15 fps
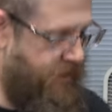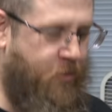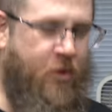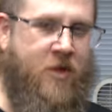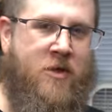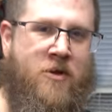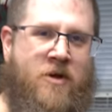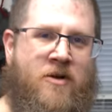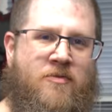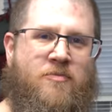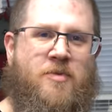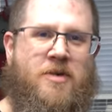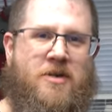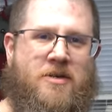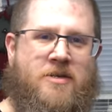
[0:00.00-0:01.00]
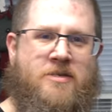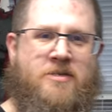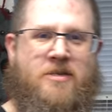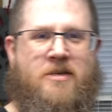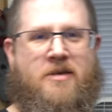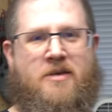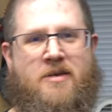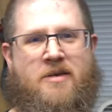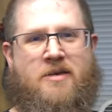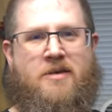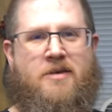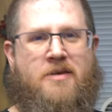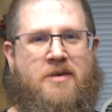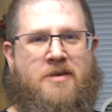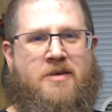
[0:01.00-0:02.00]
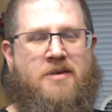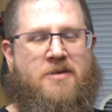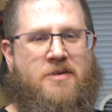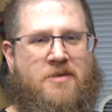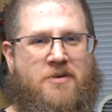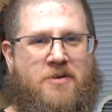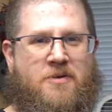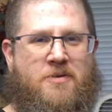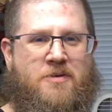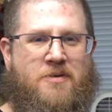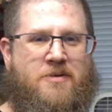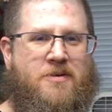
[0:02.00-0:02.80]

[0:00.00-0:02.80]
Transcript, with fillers: it well enough because, you know,